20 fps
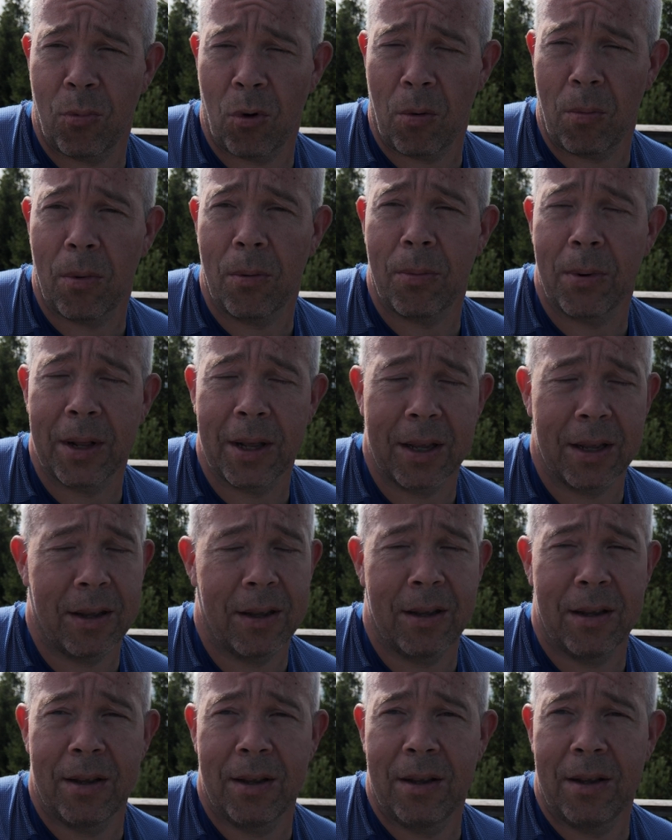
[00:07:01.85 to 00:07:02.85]
probably
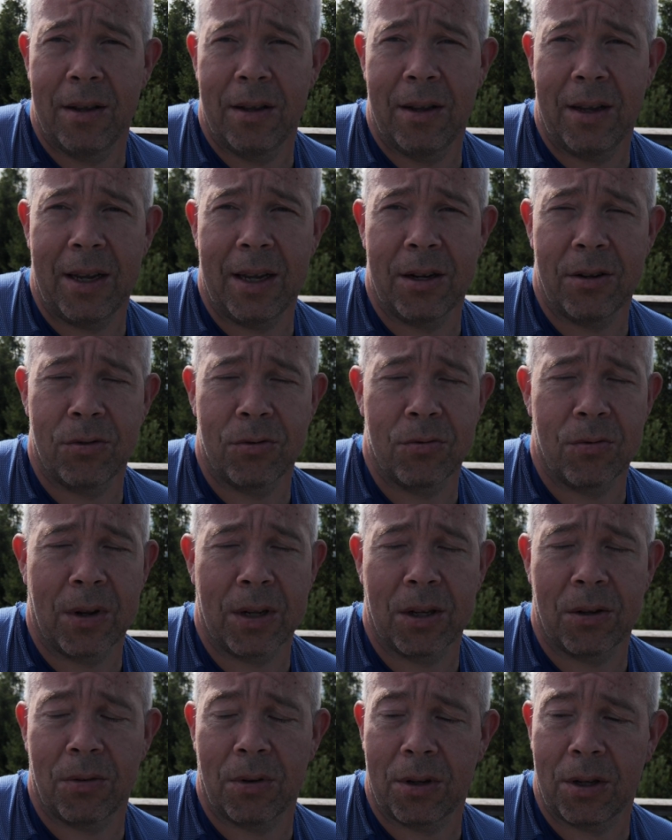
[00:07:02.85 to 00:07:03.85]
into
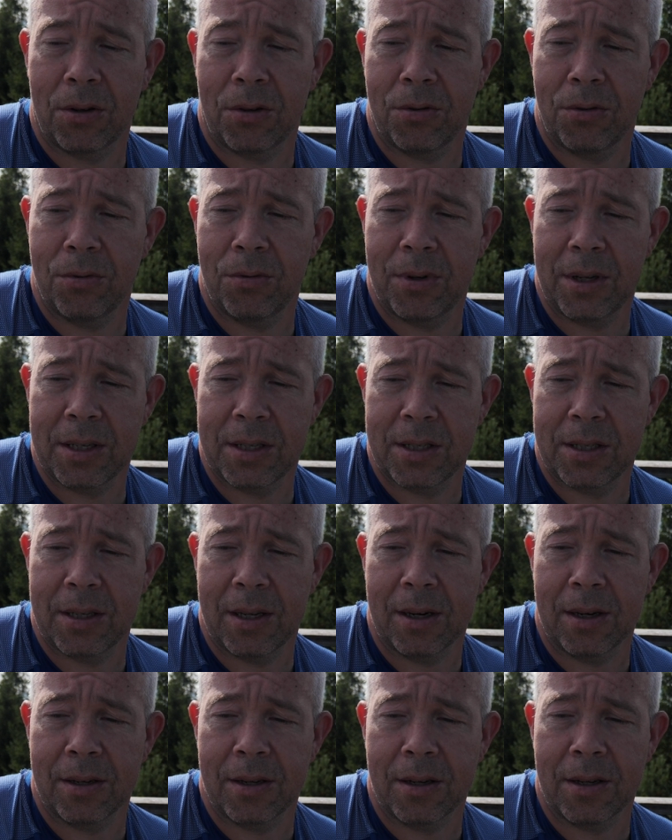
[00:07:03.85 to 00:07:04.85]
2022 is
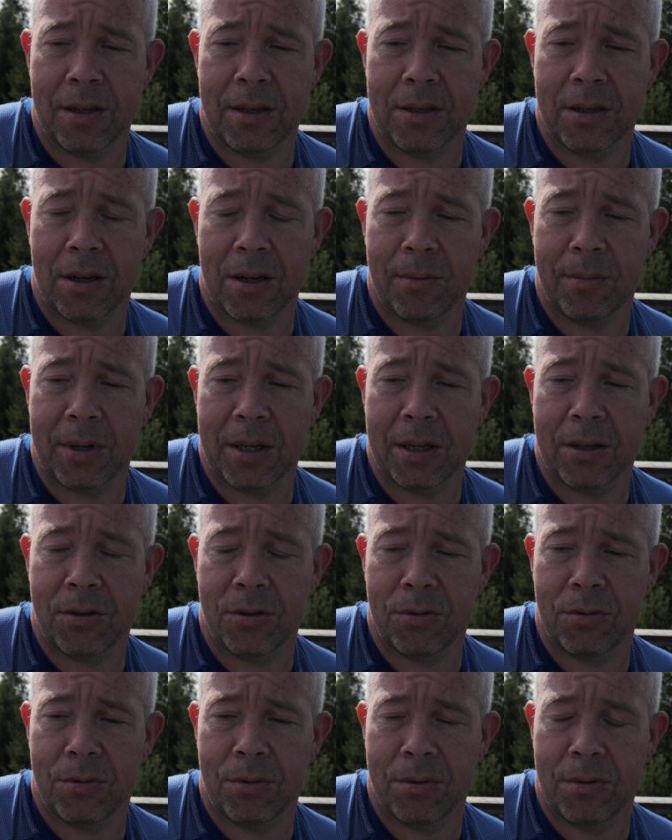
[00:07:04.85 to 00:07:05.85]
still the DJI Mini
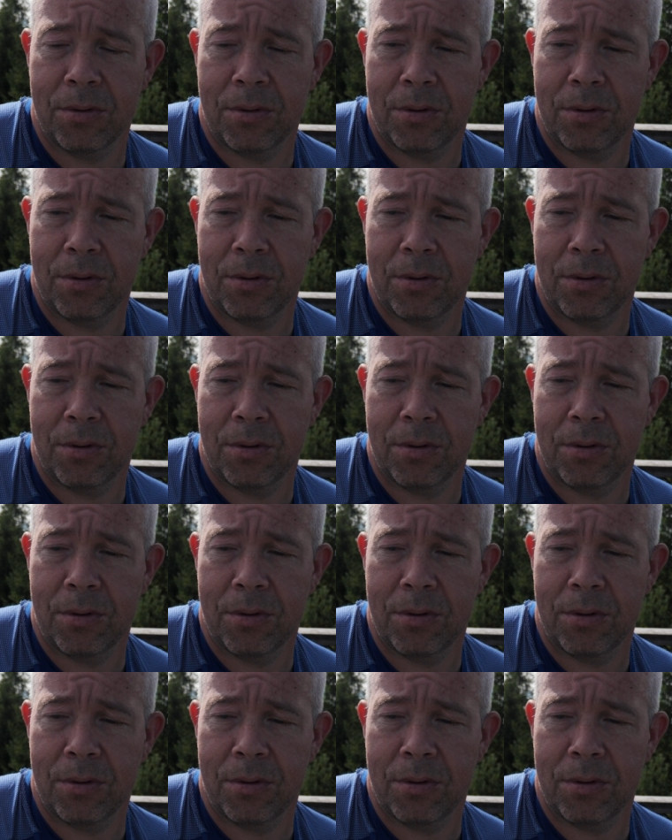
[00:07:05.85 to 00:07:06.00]
2.